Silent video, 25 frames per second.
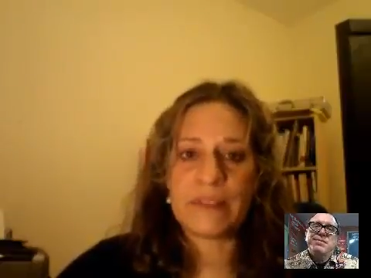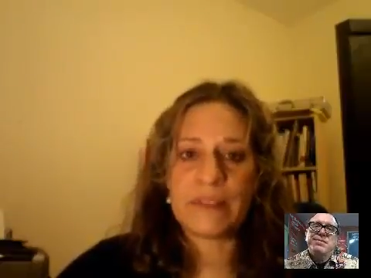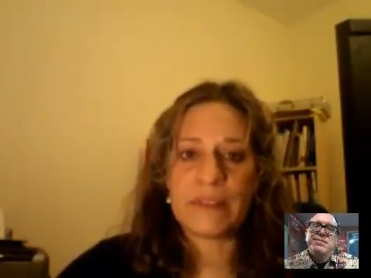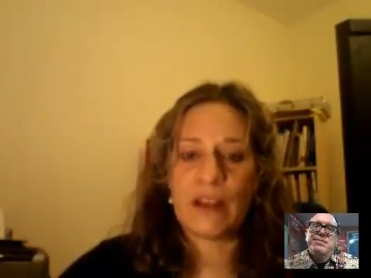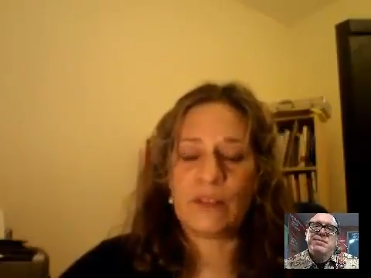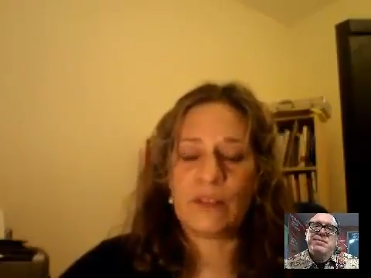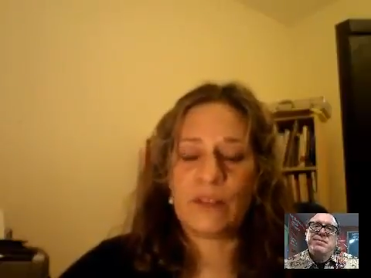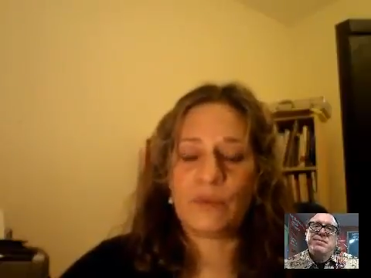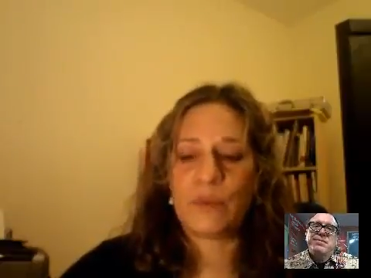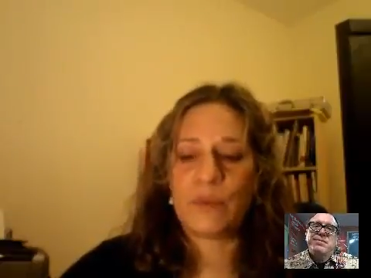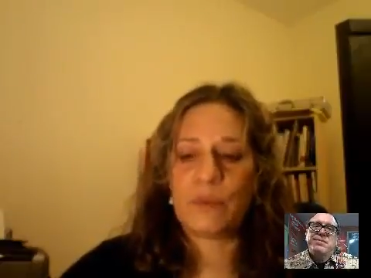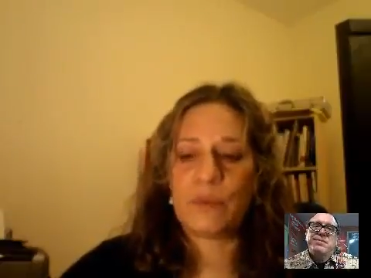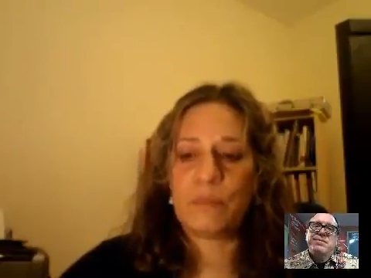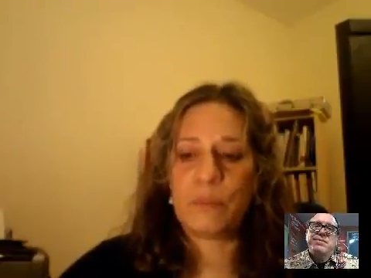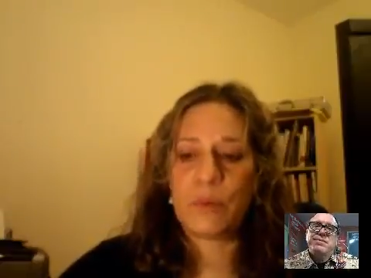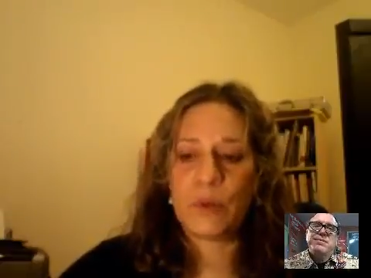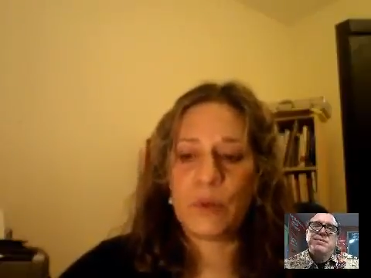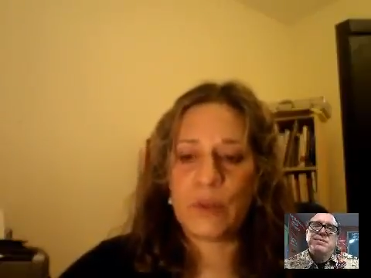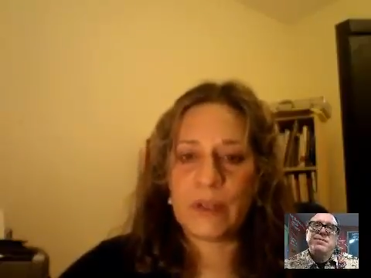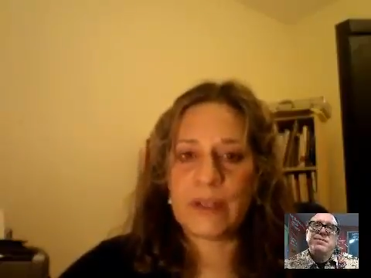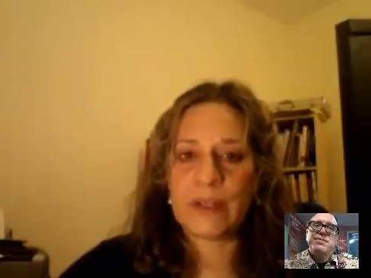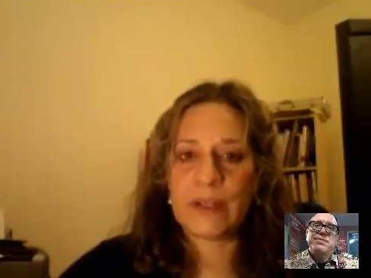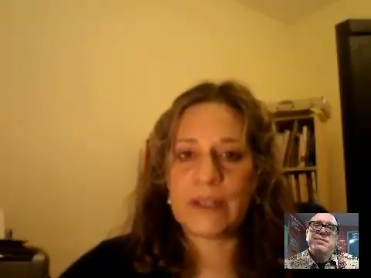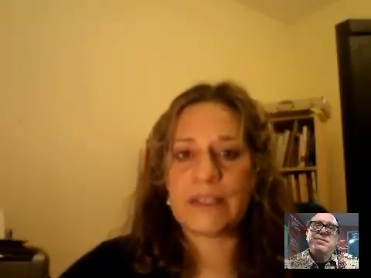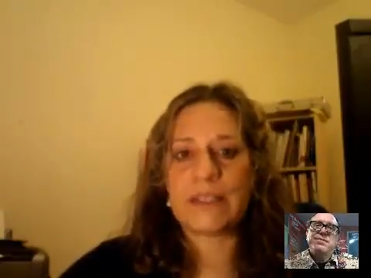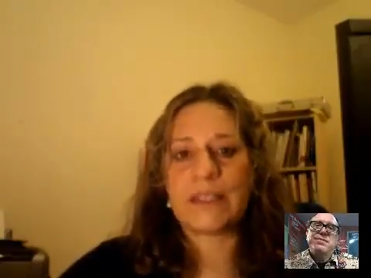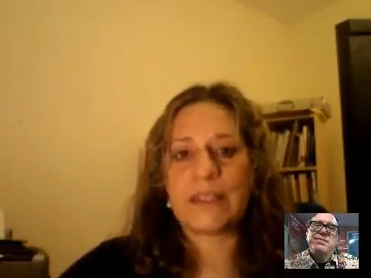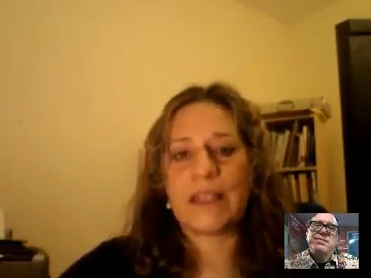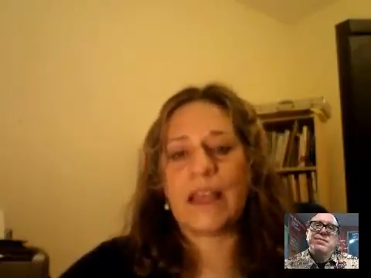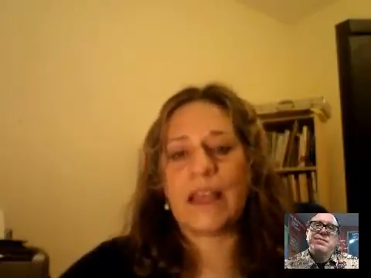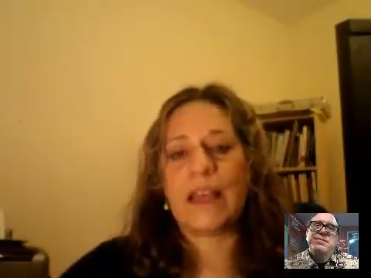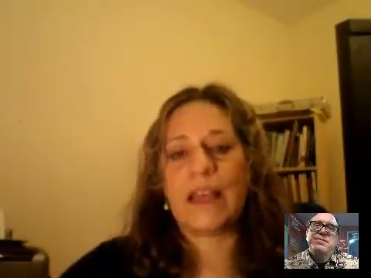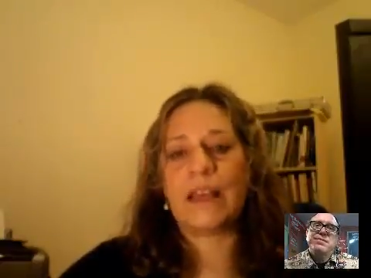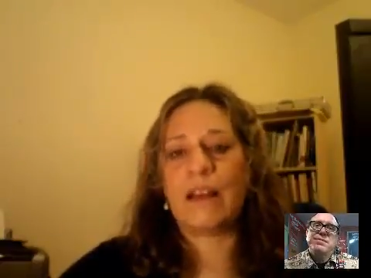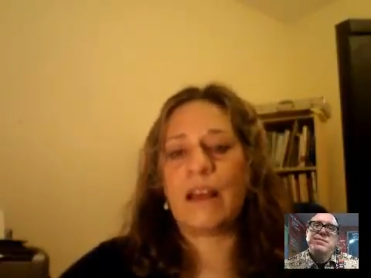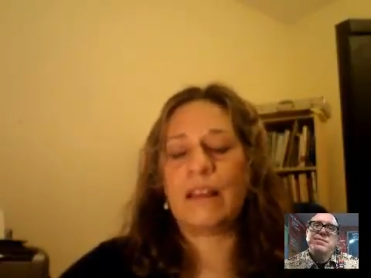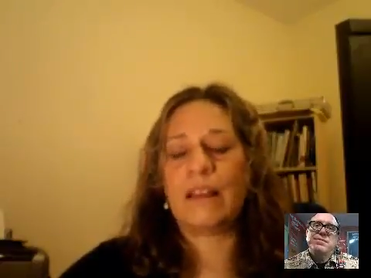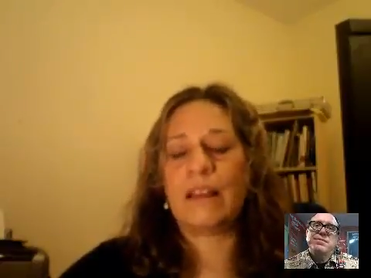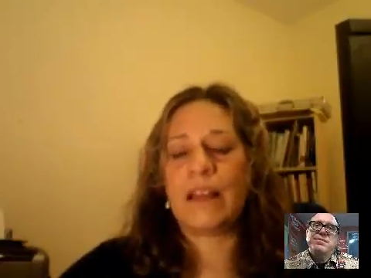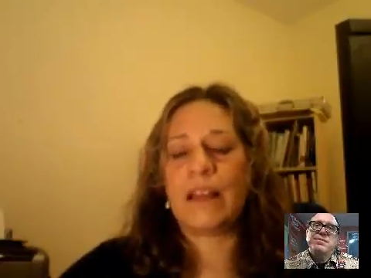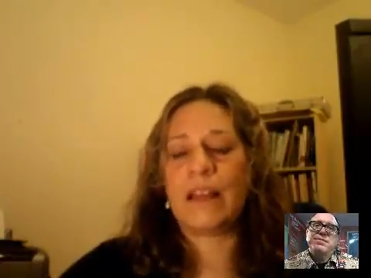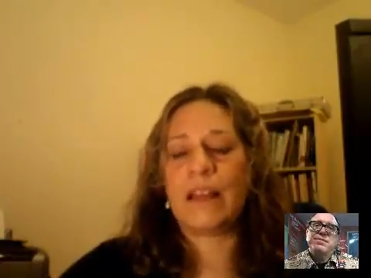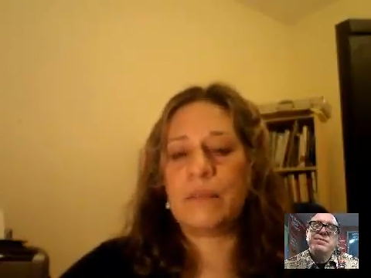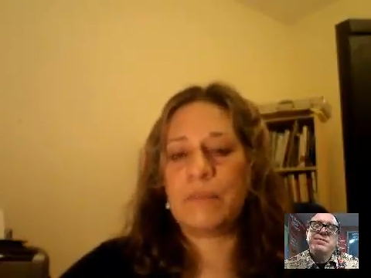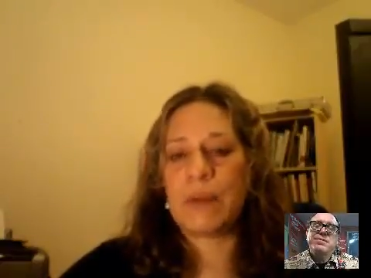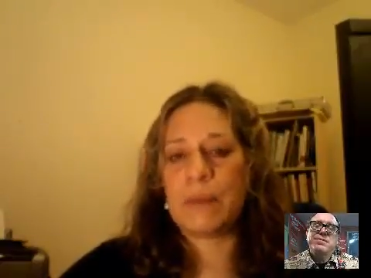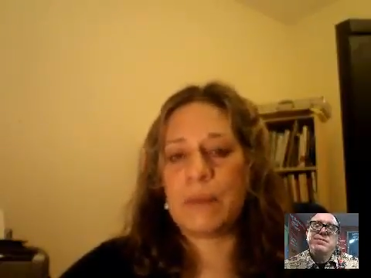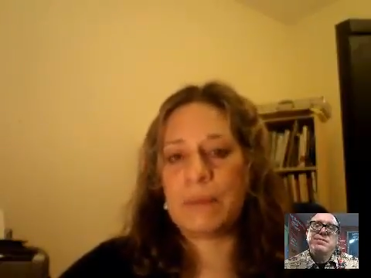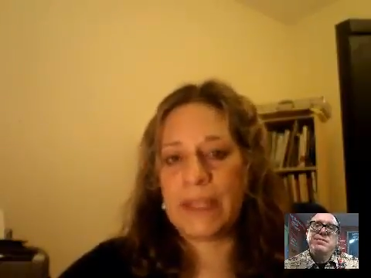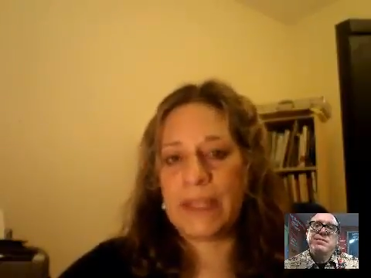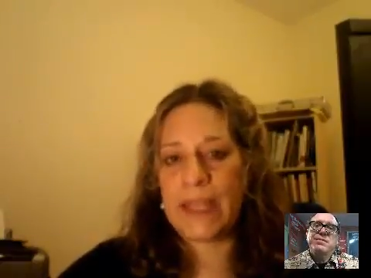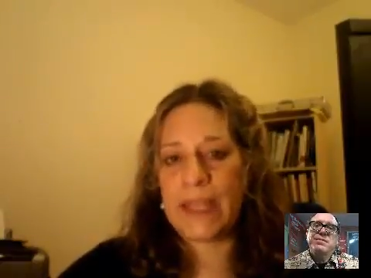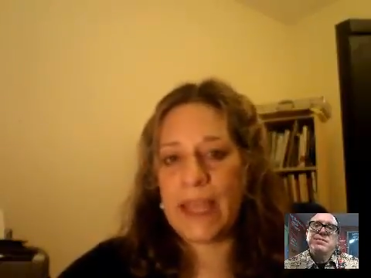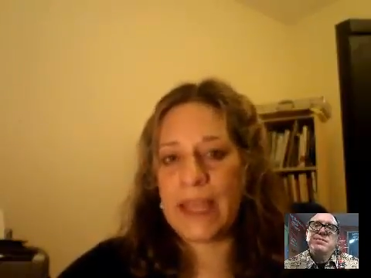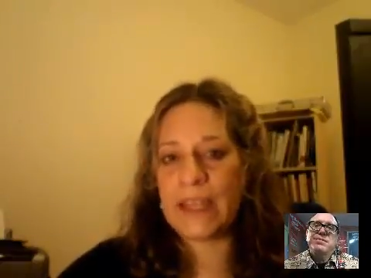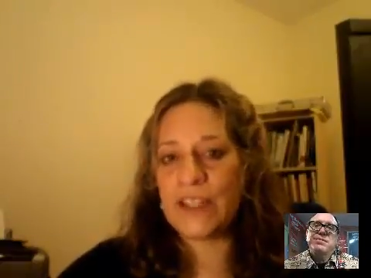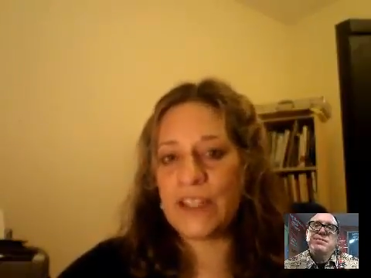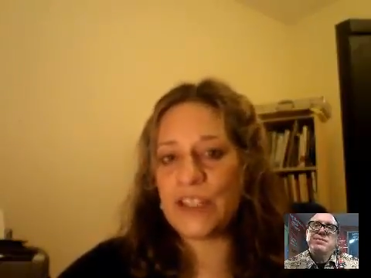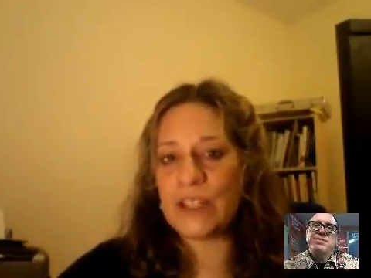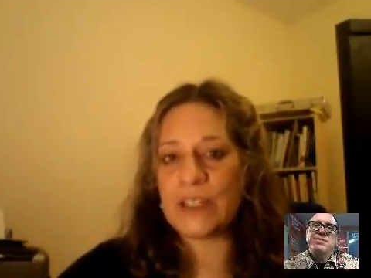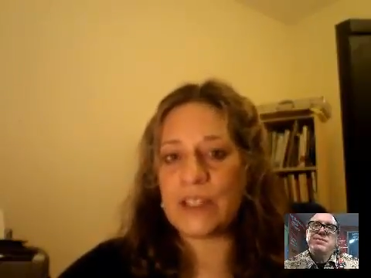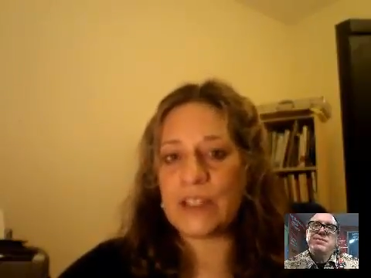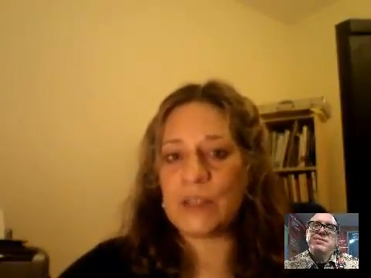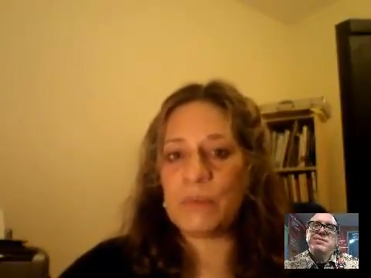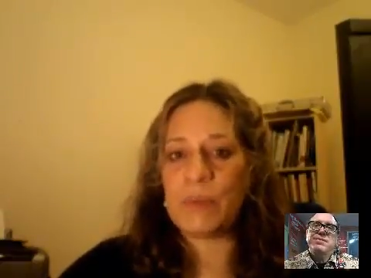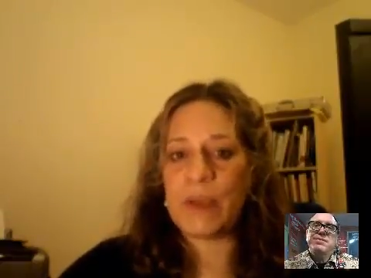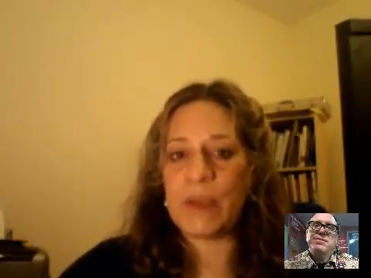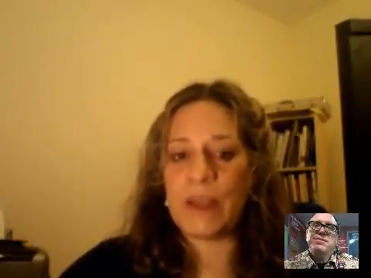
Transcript: dealt with books and online publications,